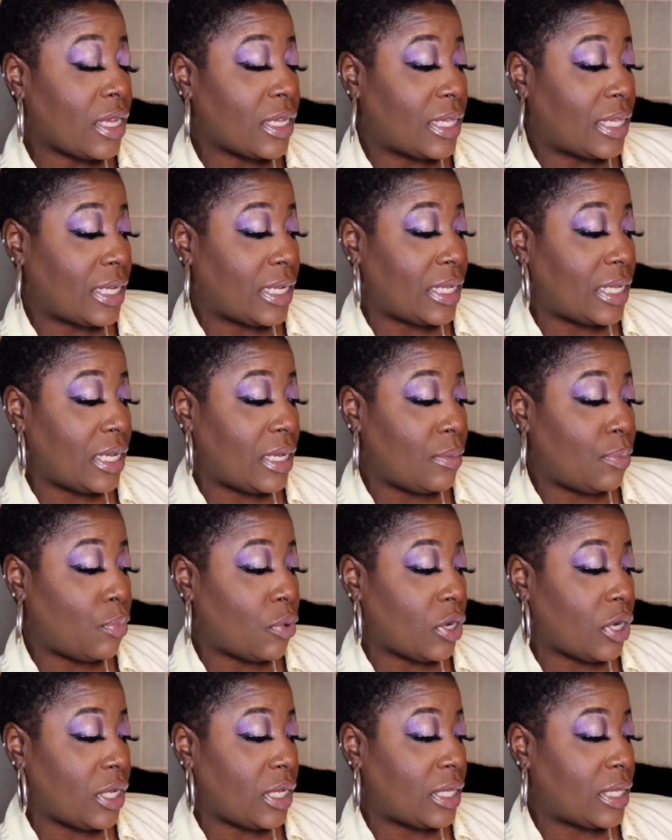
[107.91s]
City
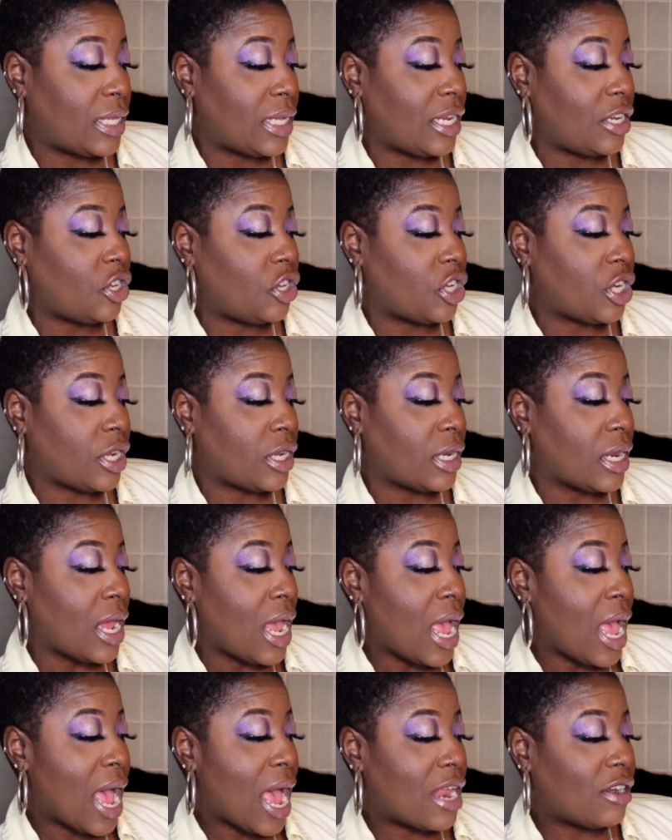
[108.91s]
Police Station
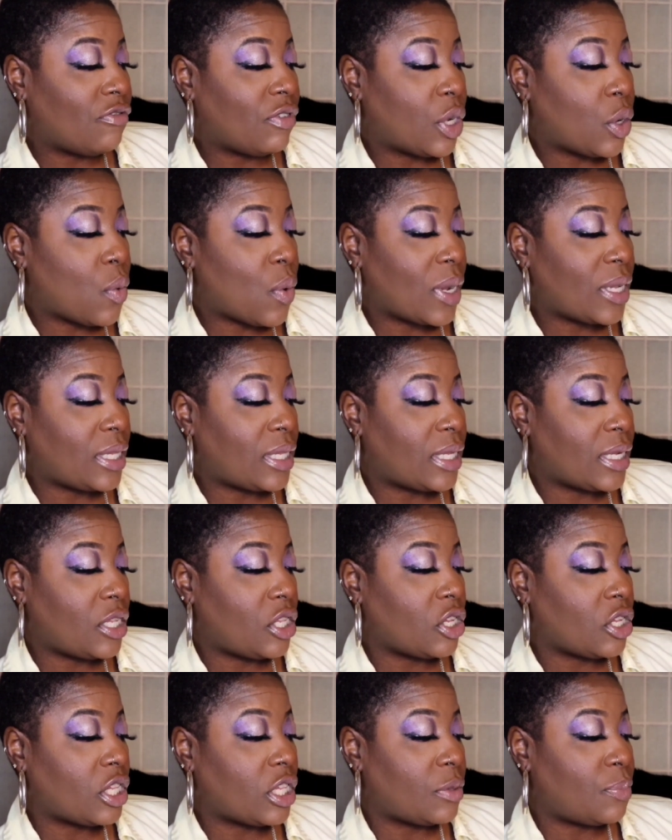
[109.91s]
and requested
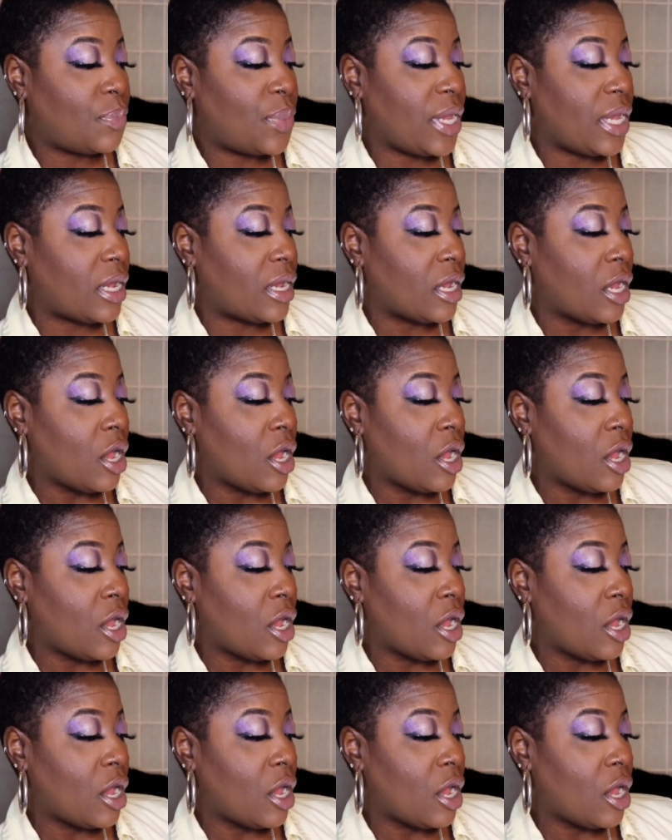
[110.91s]
to speak